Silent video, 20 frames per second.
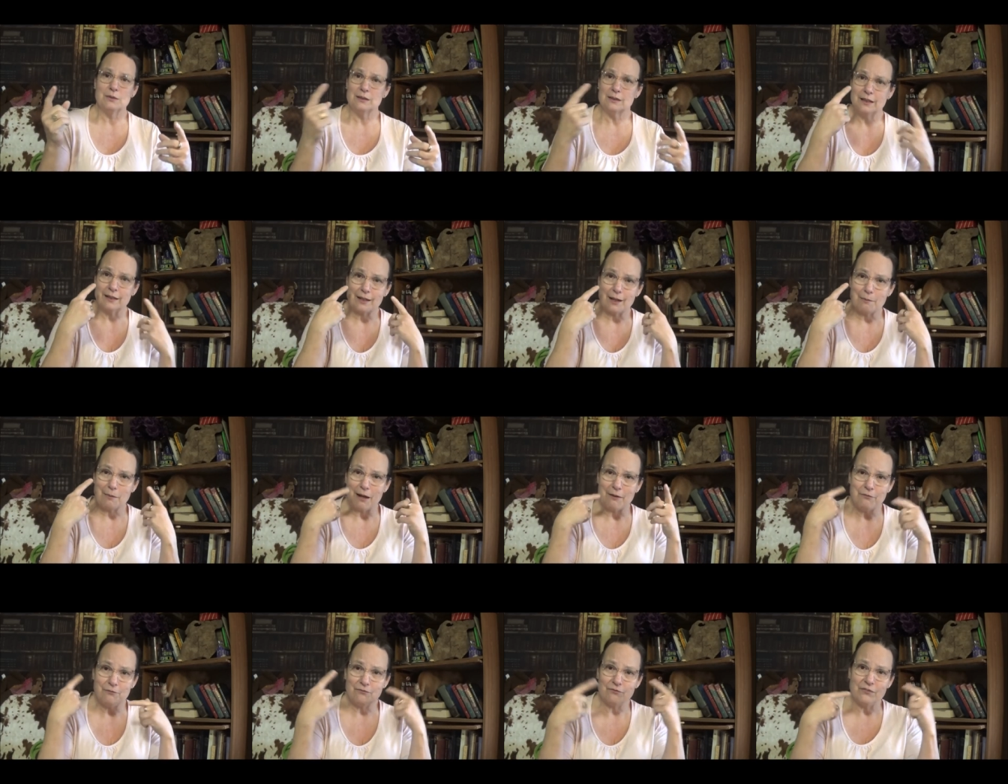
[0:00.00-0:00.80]
click on
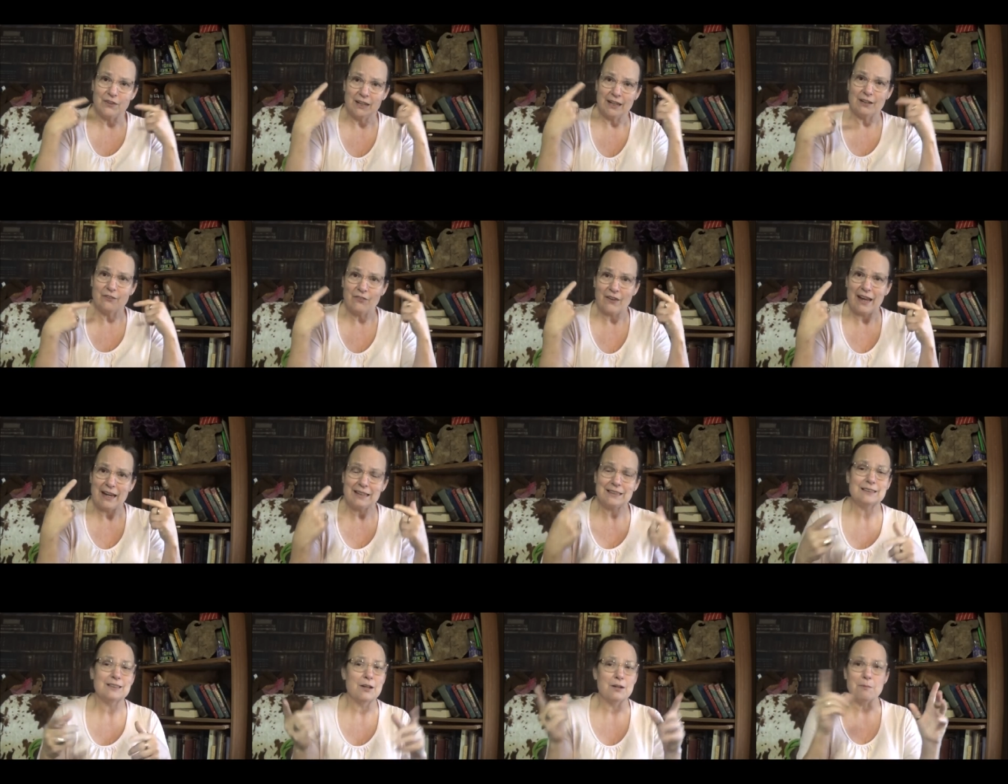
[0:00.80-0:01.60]
my funny
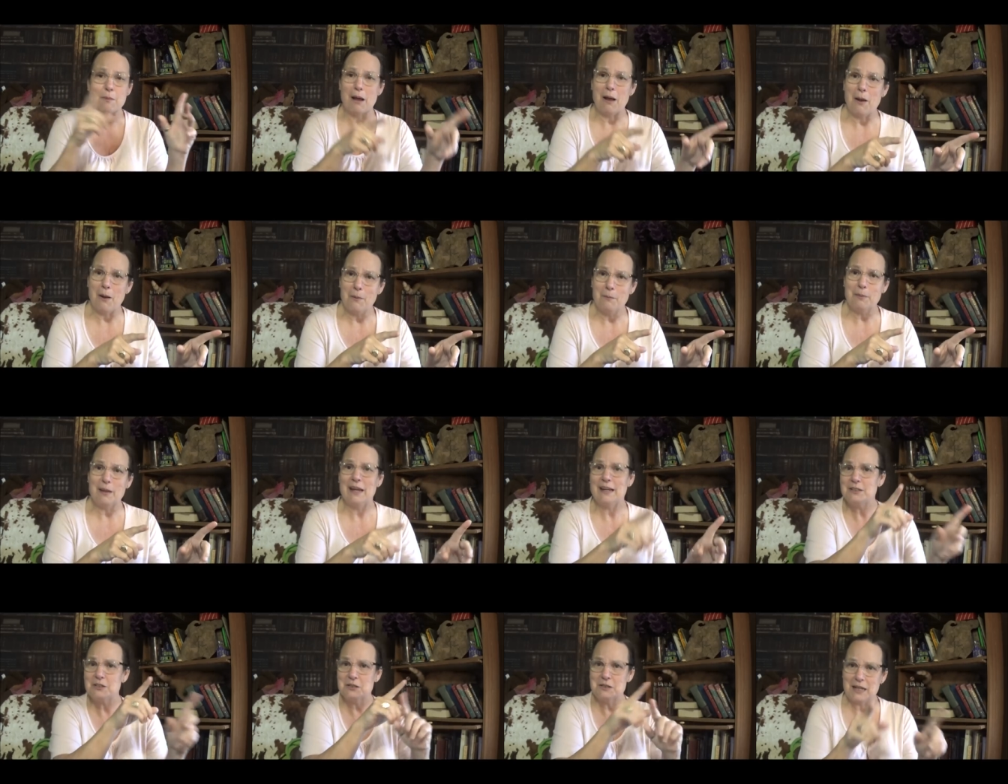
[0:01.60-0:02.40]
face, go to my
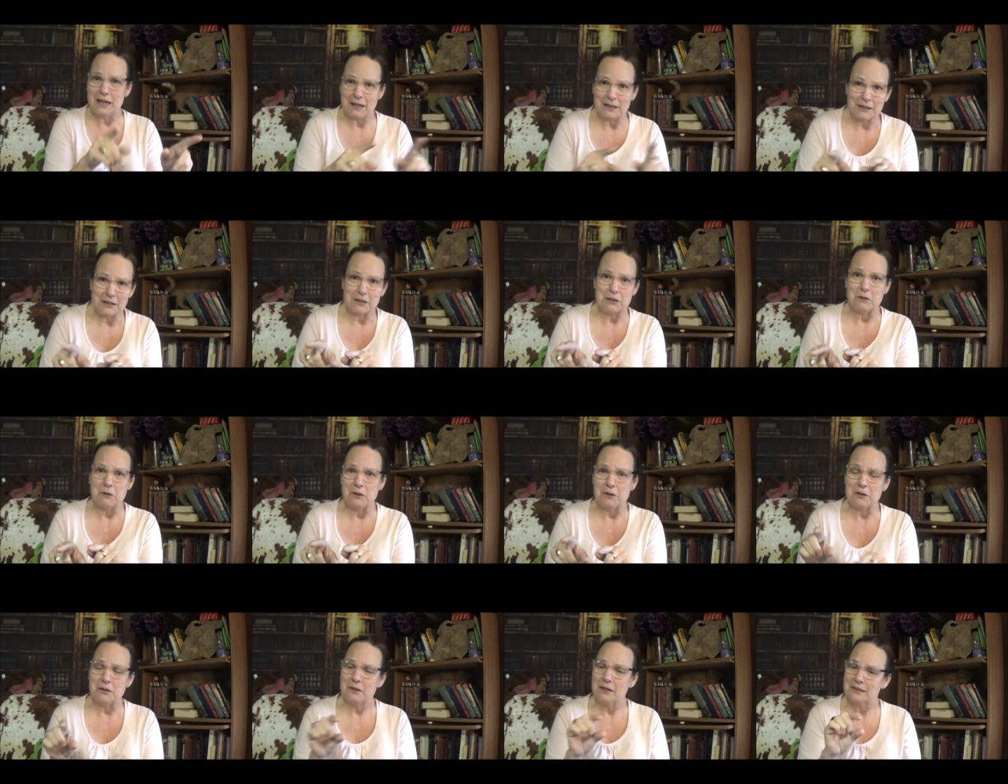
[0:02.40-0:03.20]
homepage. Down in the
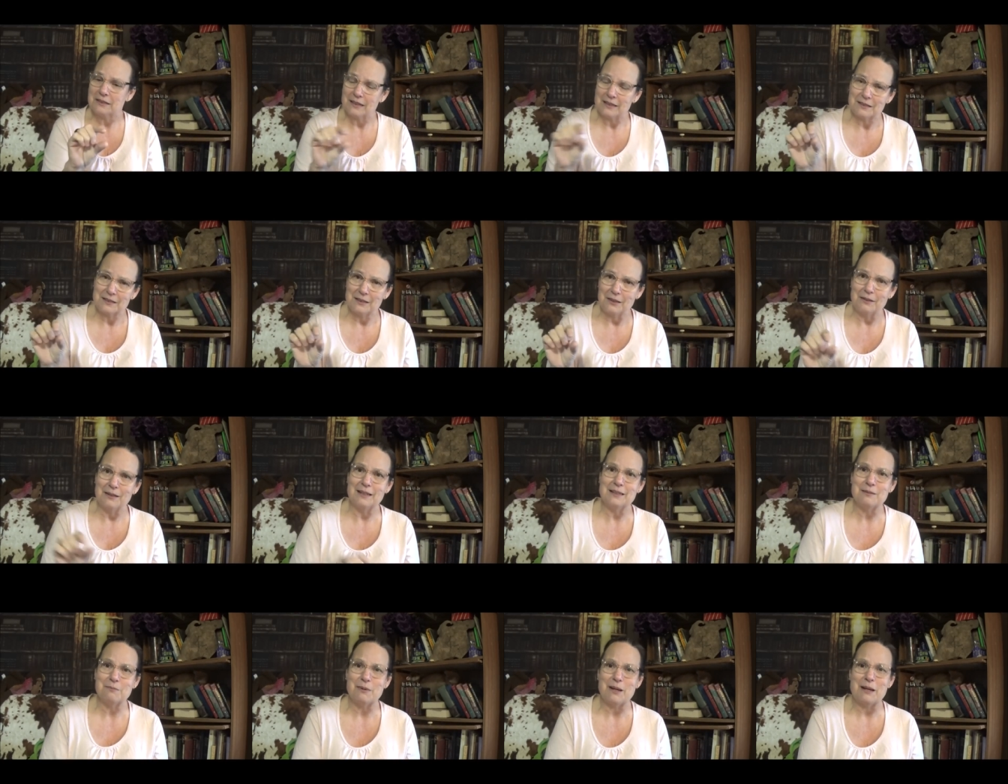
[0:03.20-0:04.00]
corner it says
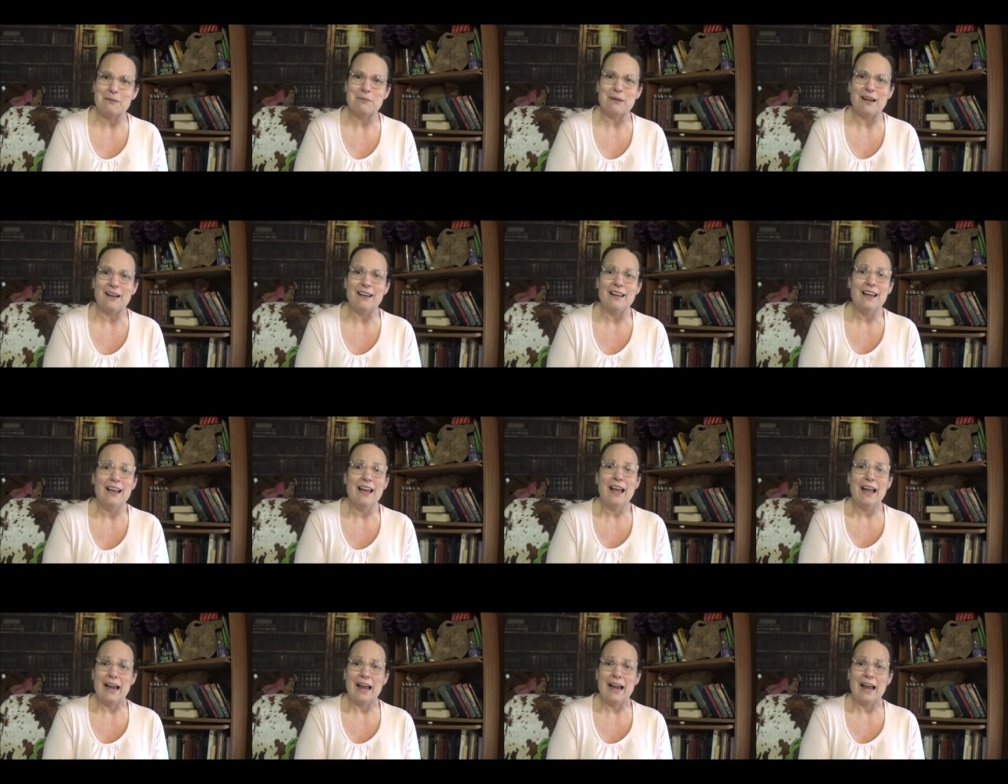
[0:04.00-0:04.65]
donate to PayPal.